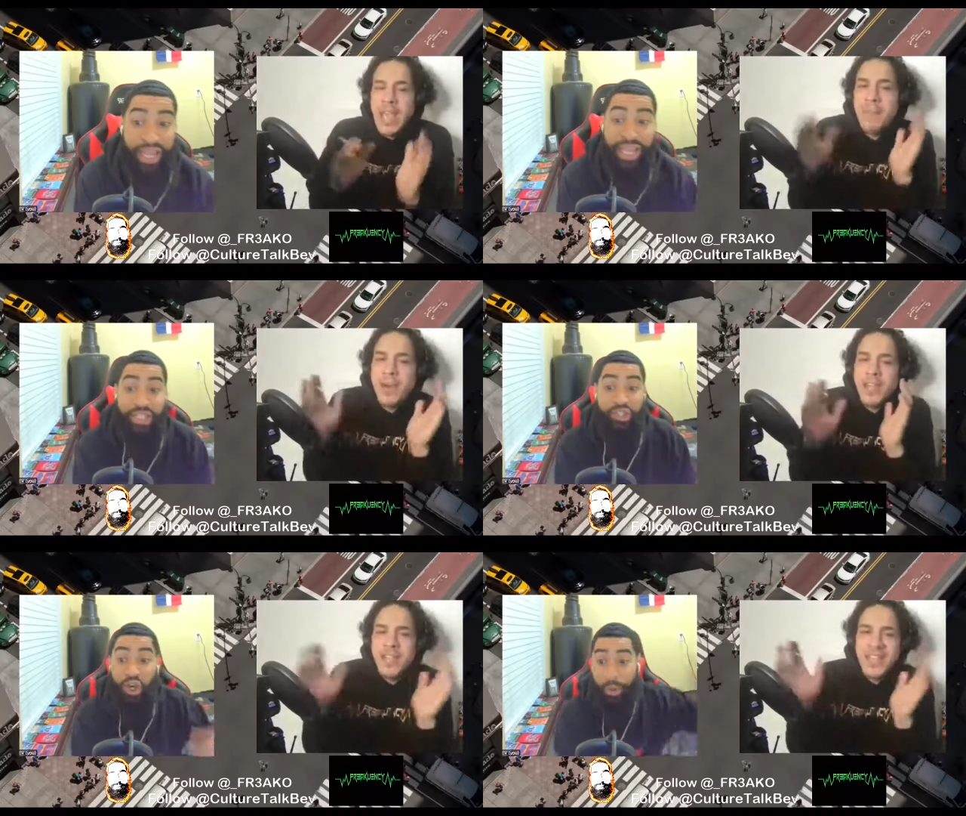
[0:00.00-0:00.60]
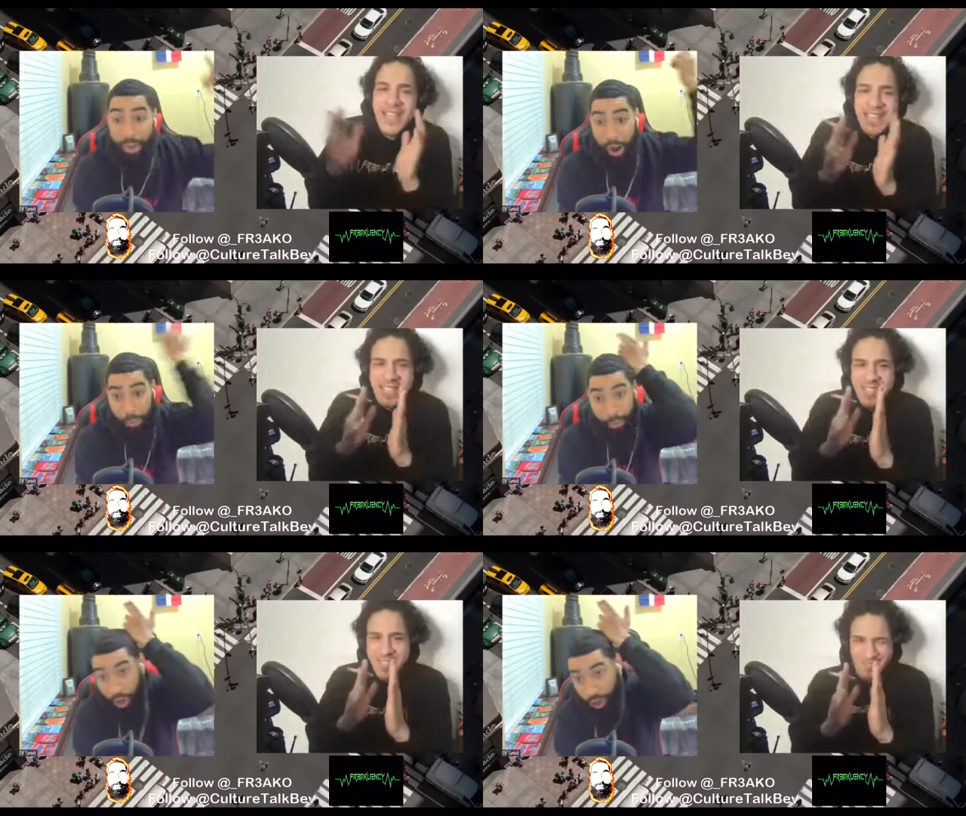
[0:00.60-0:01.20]
Speaker 1: He yeah, could talk about
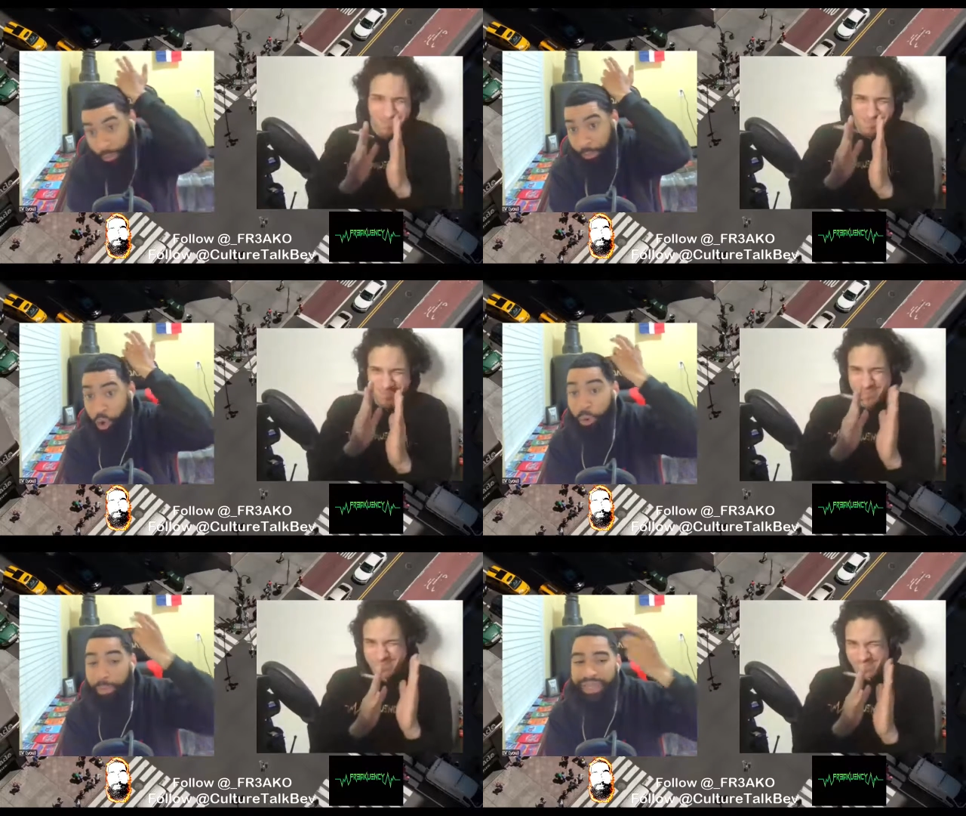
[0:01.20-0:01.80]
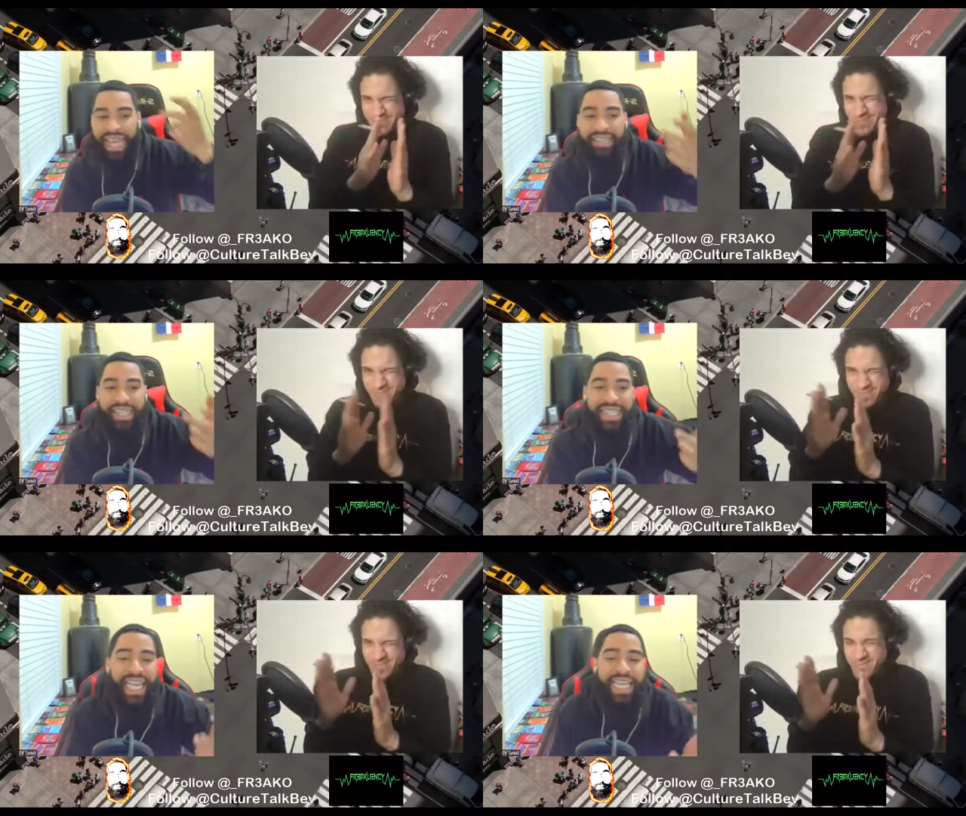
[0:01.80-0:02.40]
it, Murda Mook, but that's the
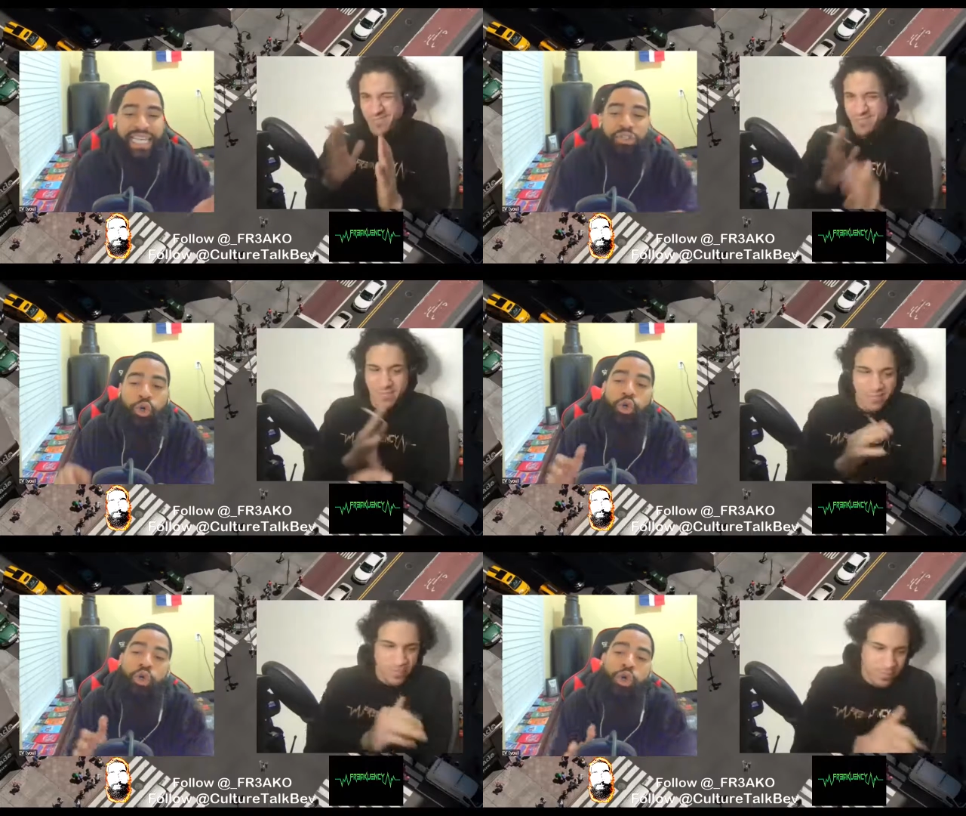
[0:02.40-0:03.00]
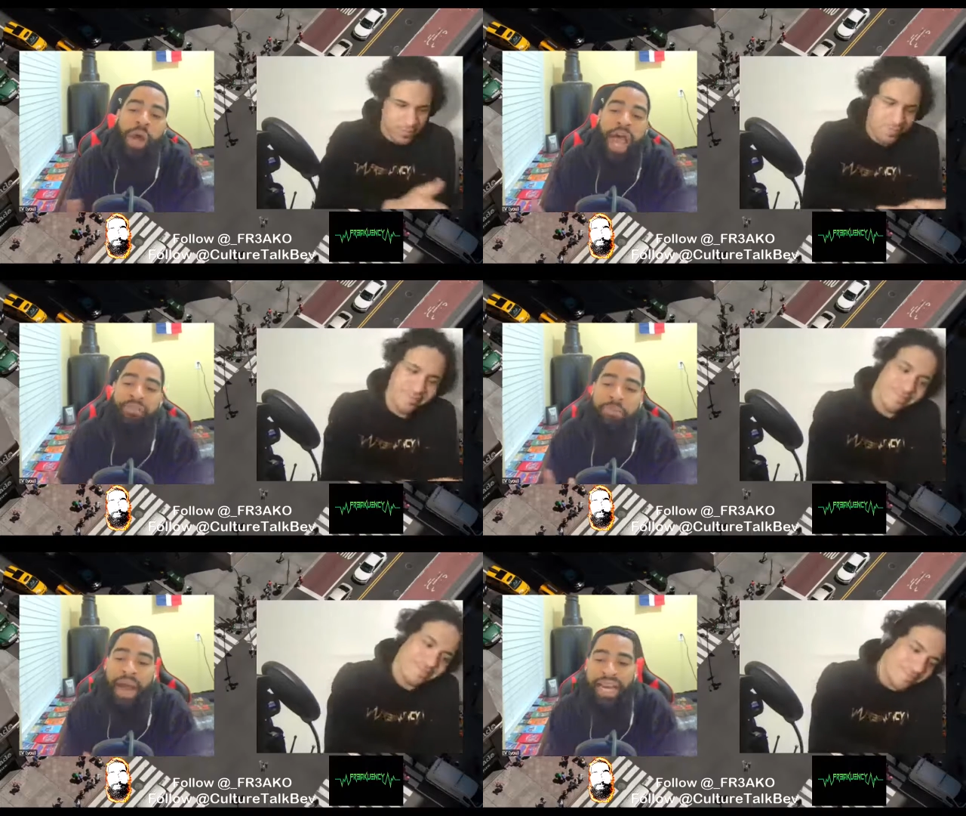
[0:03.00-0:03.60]
thing. He's cool with
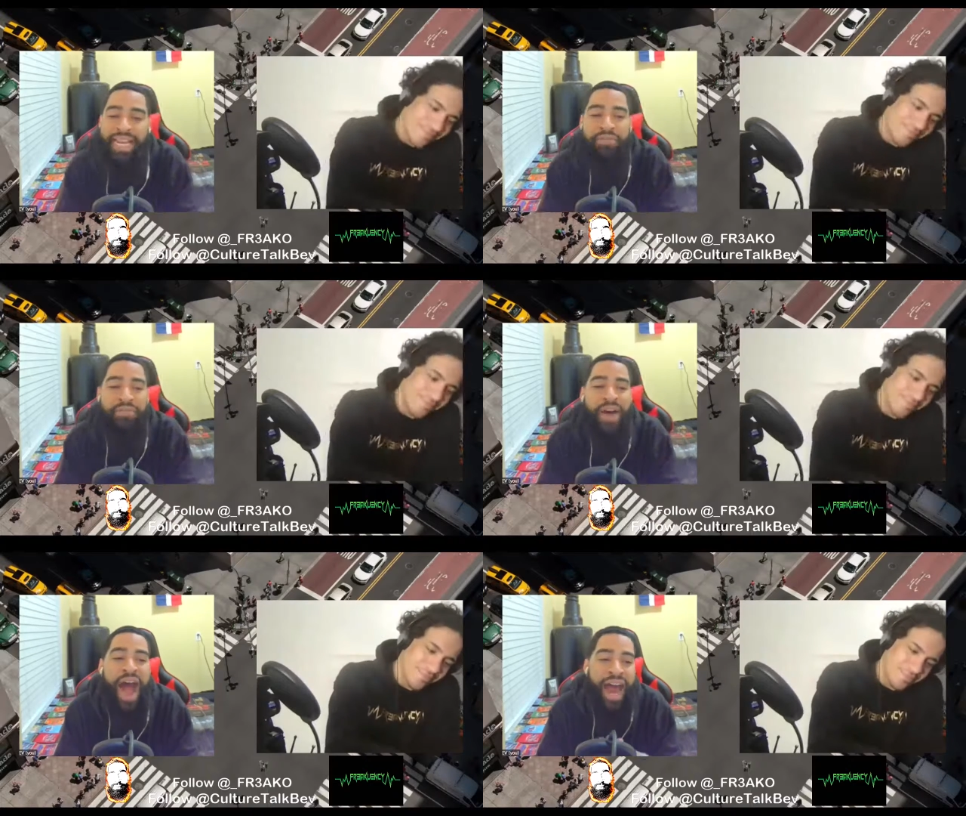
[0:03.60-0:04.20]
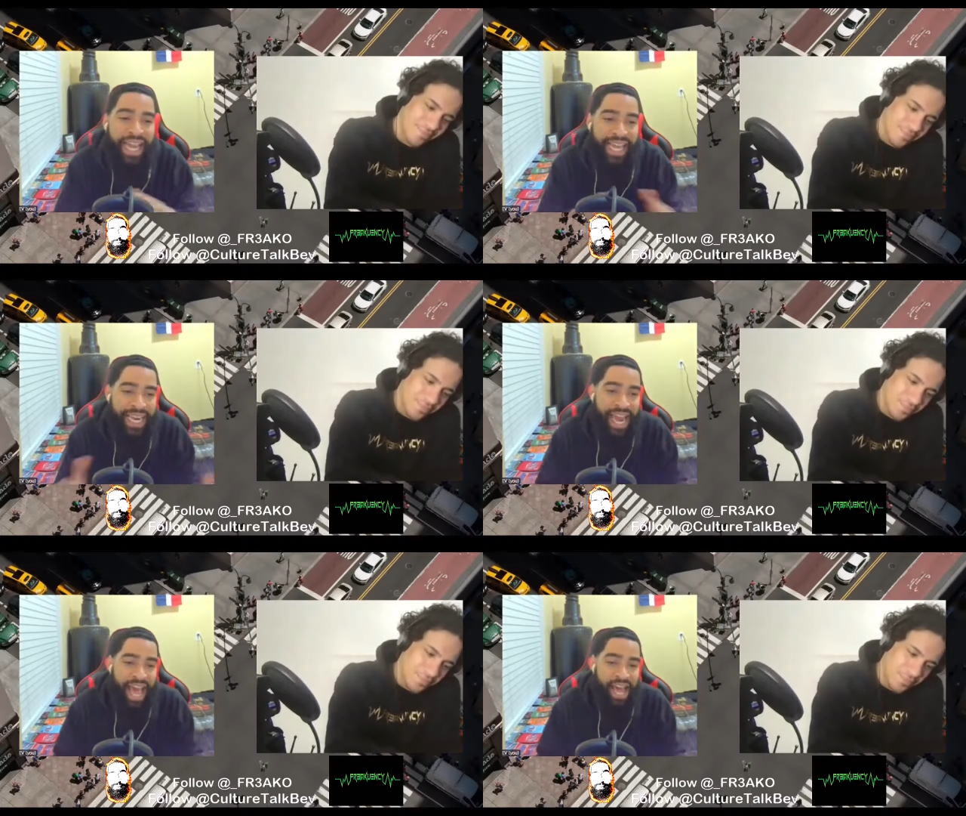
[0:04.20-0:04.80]
everybody he
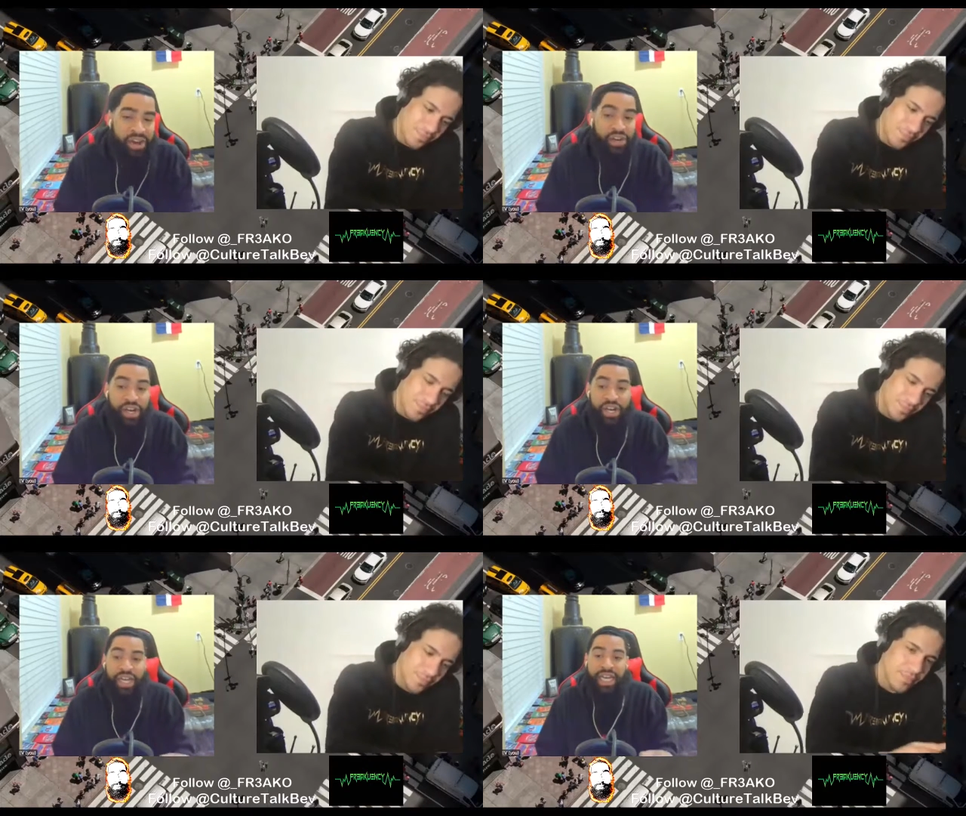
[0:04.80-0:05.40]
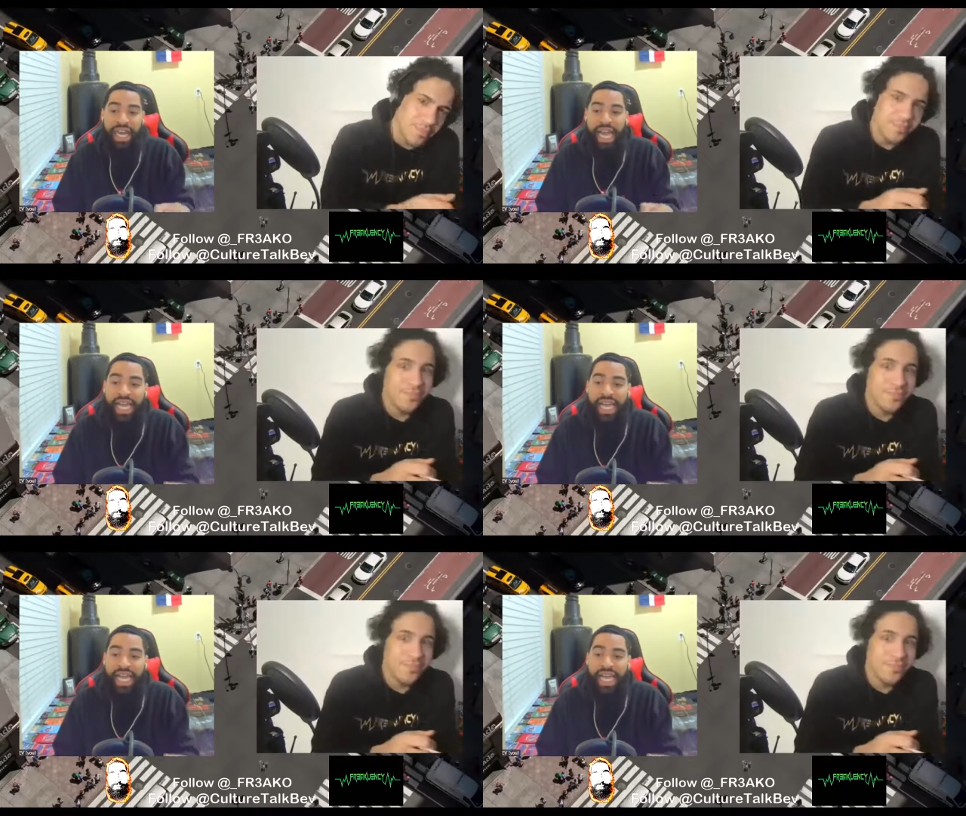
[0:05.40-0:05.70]
violated now. Like